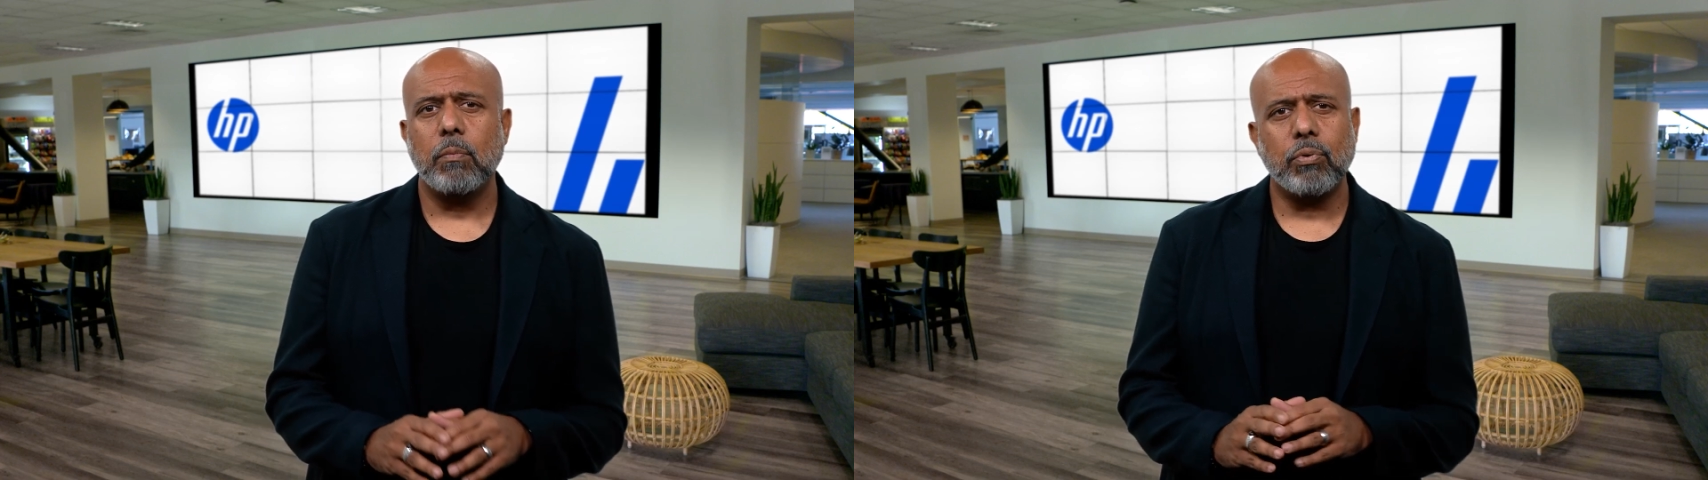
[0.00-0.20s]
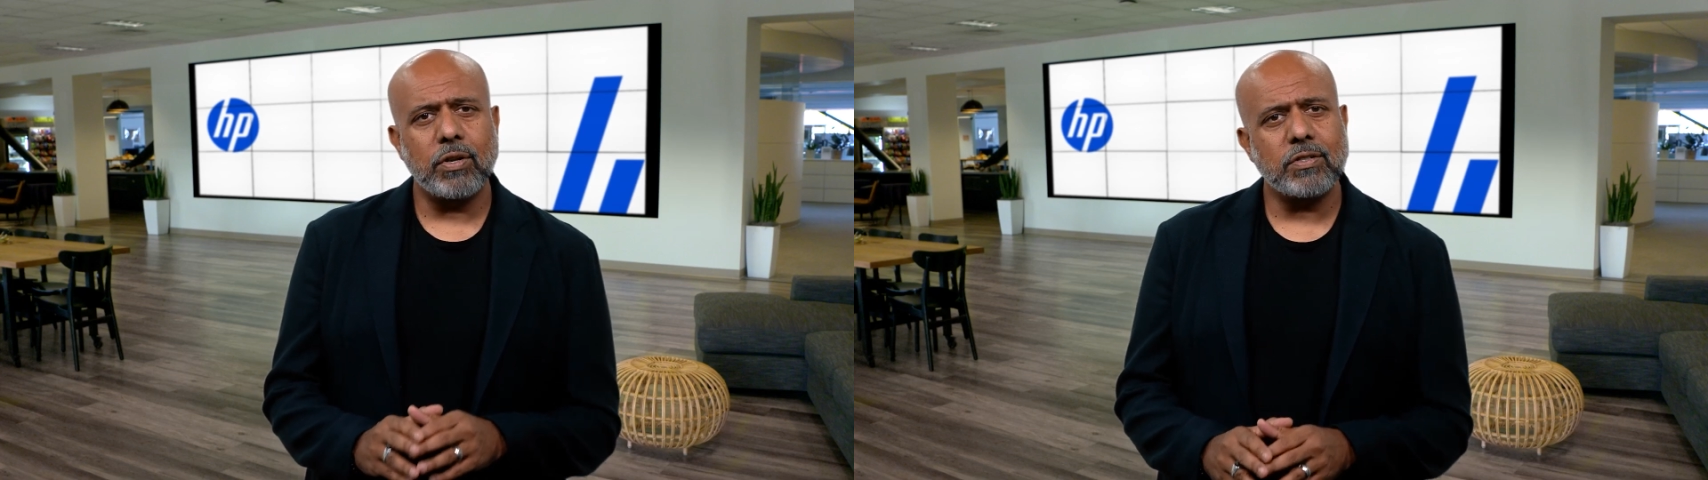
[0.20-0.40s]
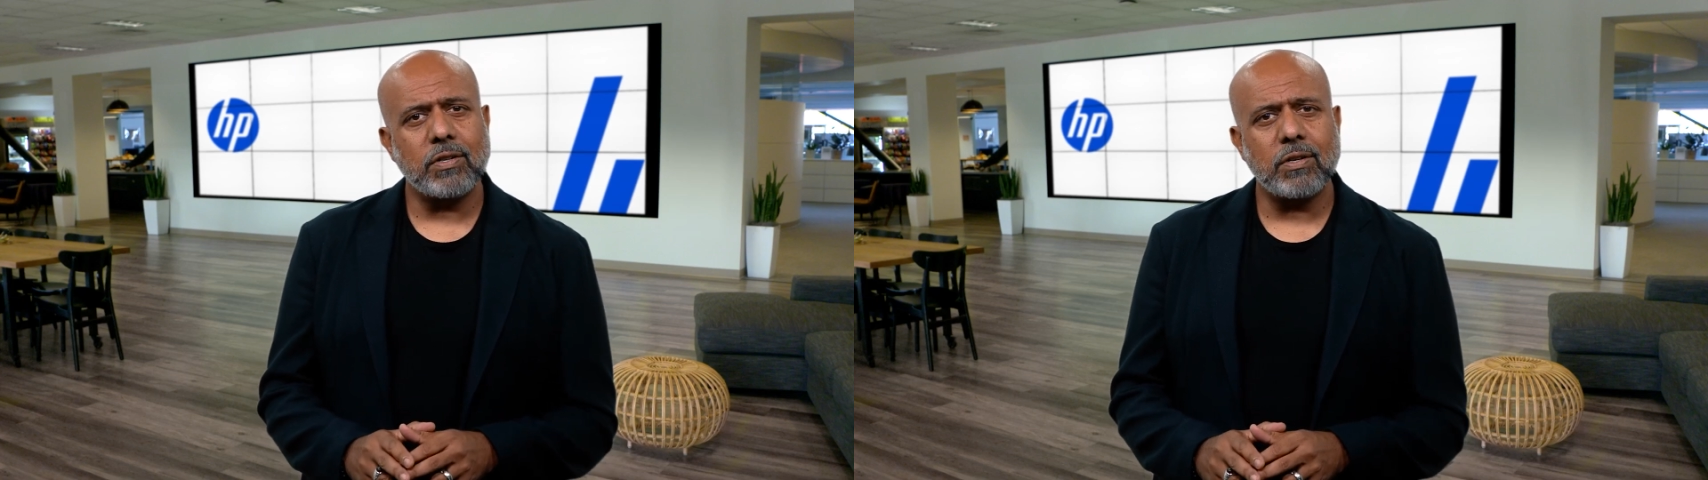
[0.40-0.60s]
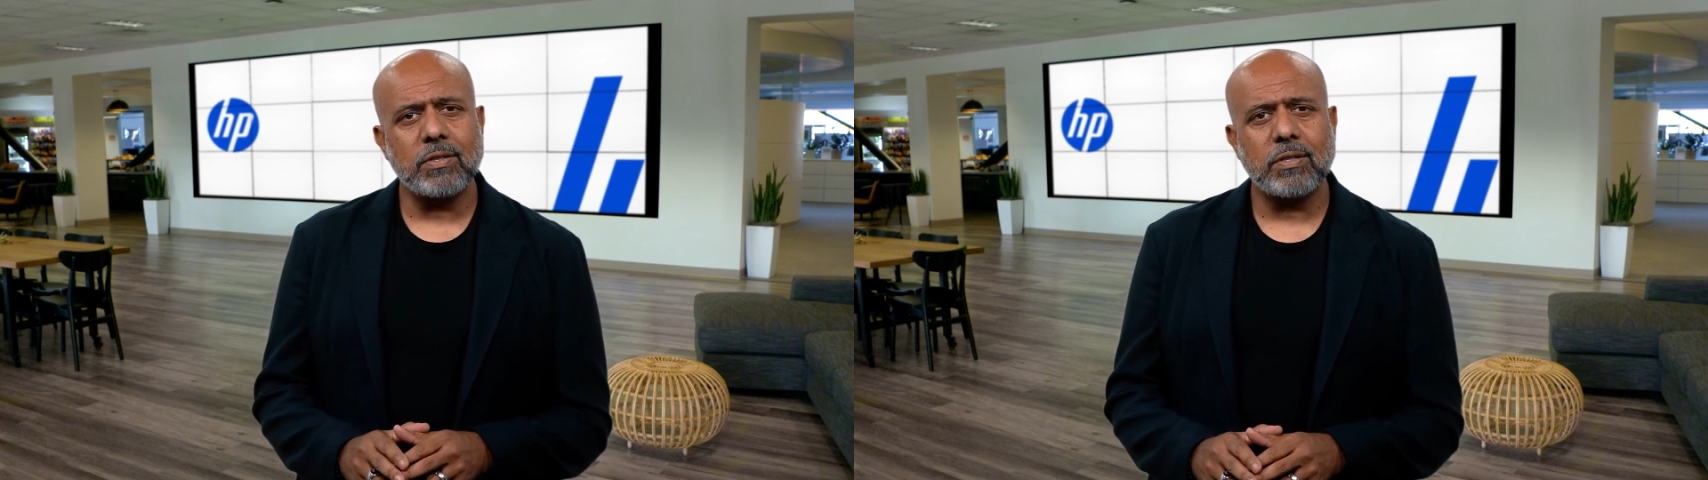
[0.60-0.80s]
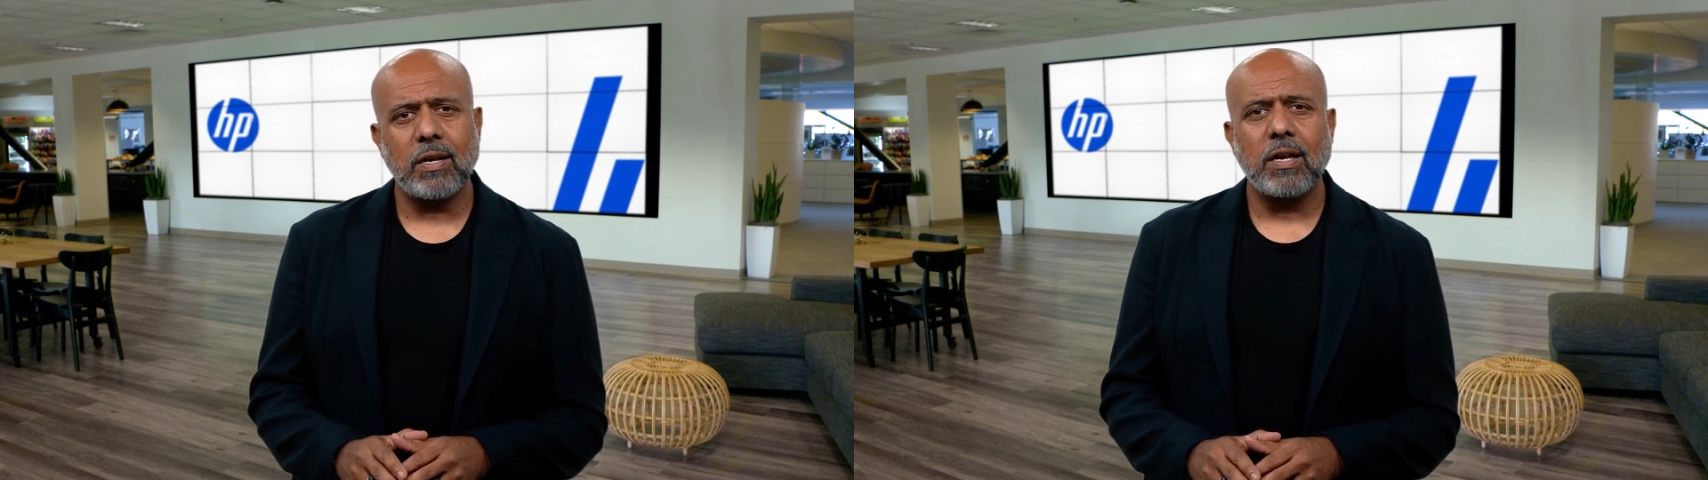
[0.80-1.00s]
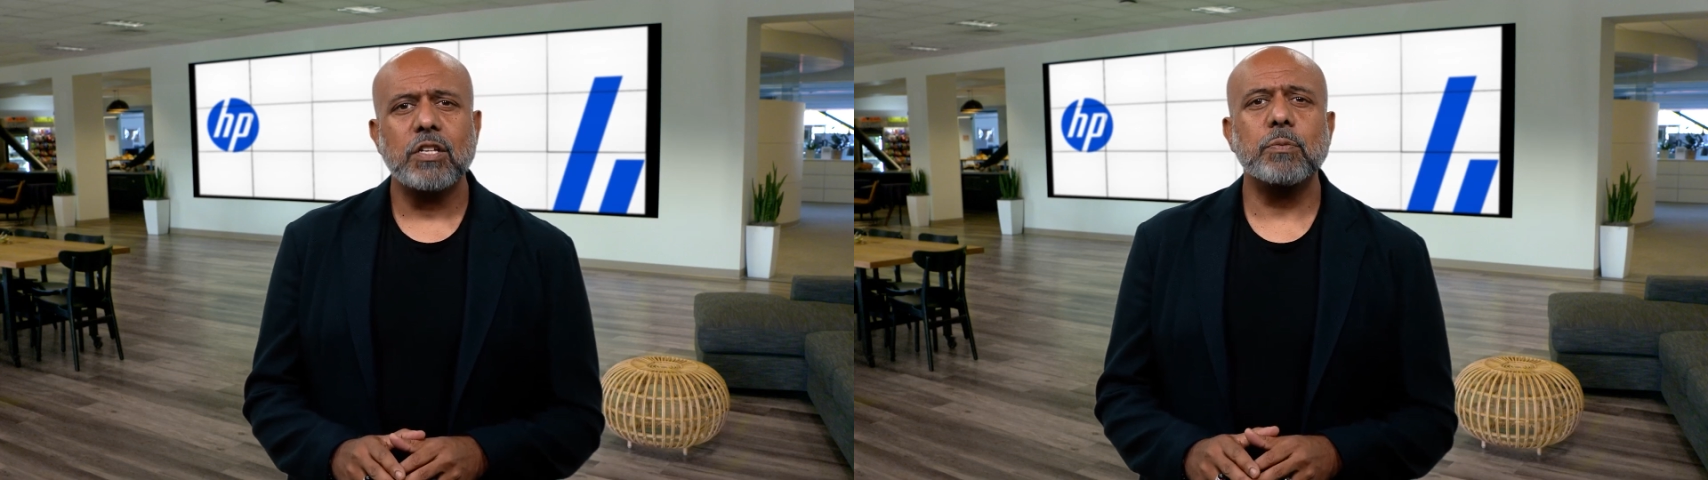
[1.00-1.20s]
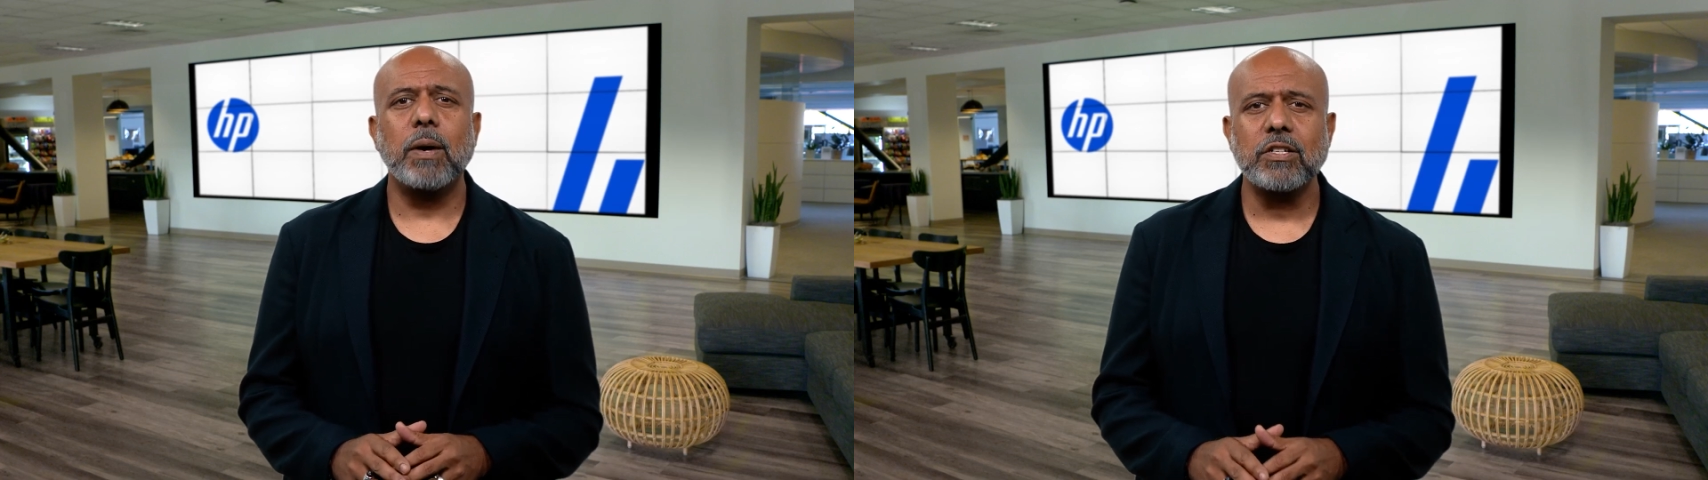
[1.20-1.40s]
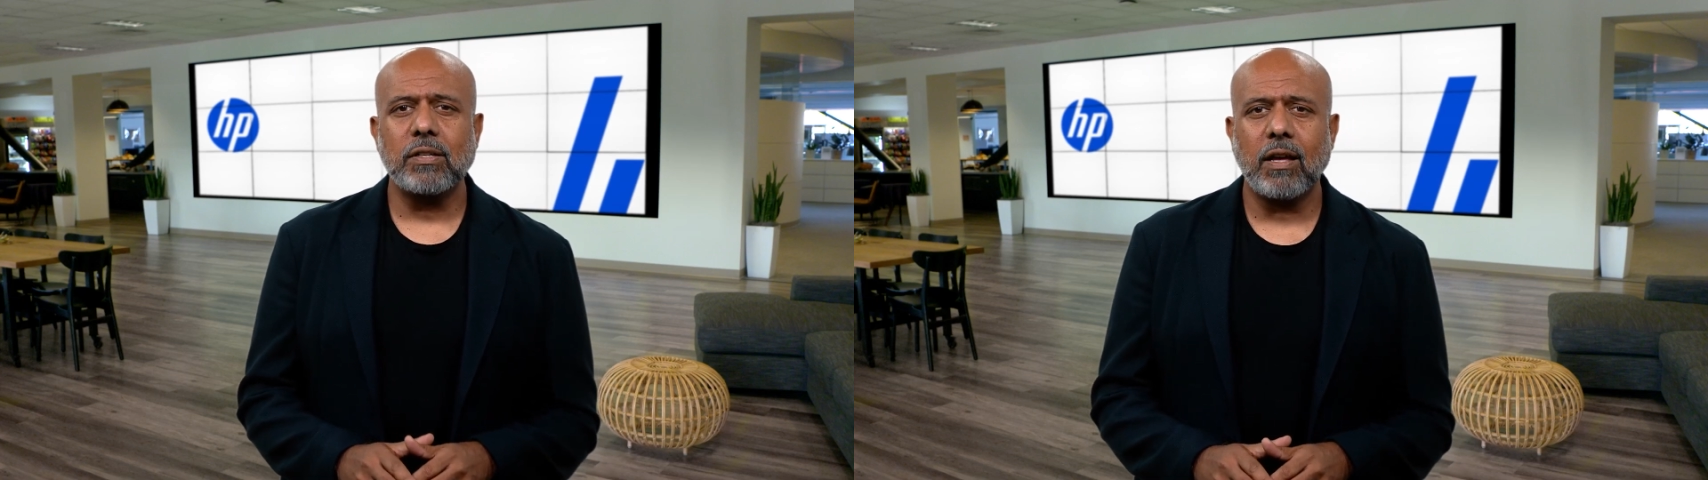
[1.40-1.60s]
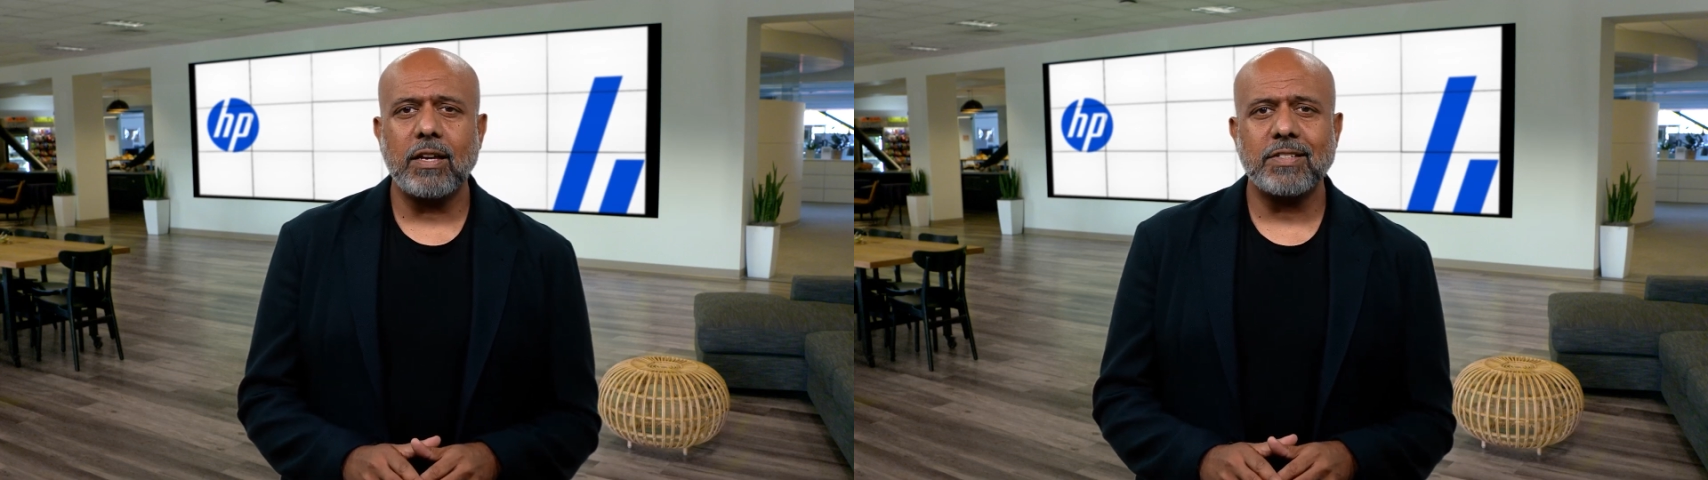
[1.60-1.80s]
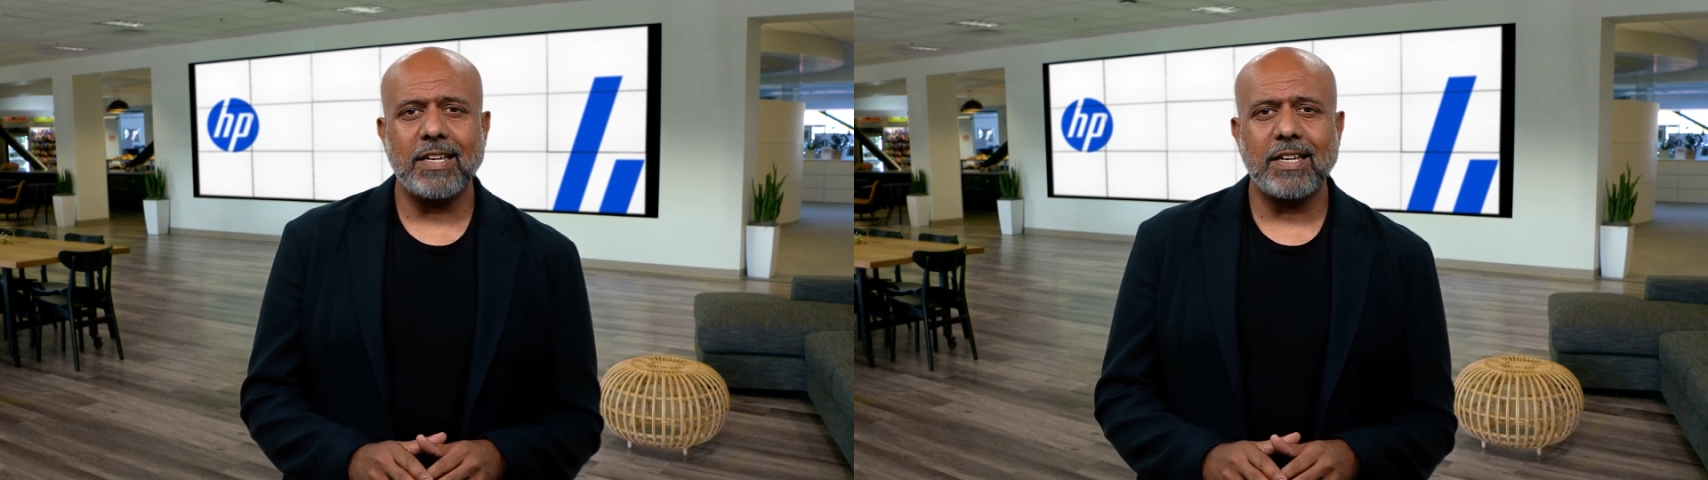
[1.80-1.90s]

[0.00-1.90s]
printers, specialized